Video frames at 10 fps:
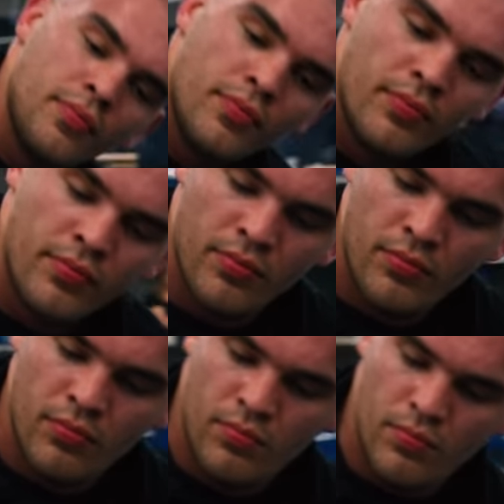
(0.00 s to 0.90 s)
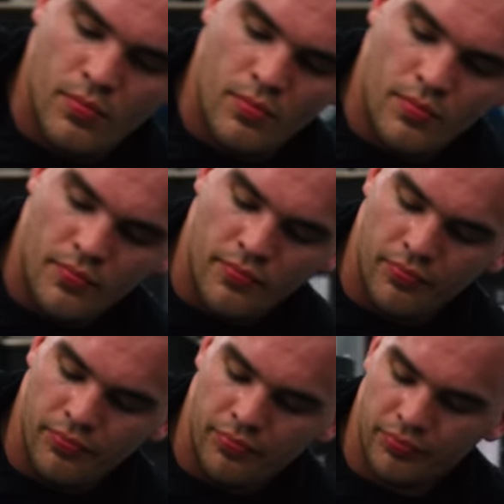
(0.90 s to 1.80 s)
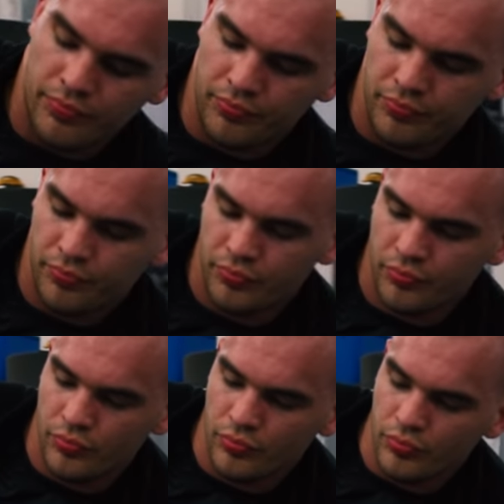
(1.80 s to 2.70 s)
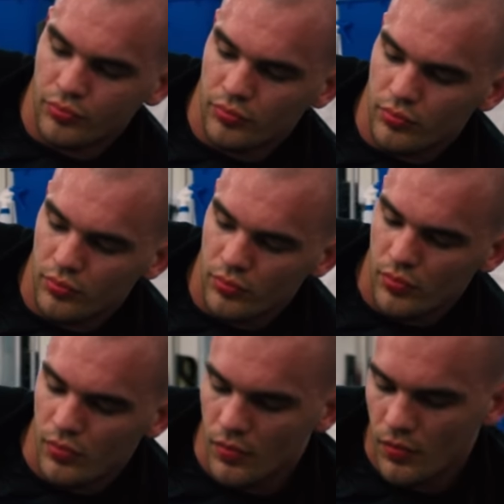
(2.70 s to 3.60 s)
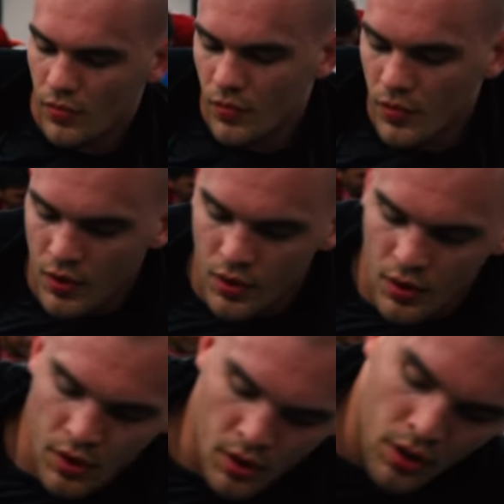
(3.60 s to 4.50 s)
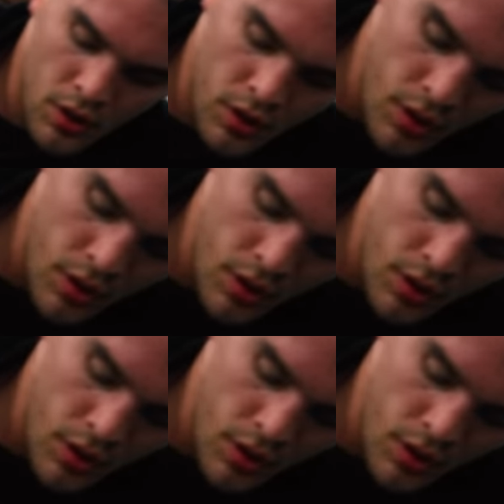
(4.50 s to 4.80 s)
Nothing is said.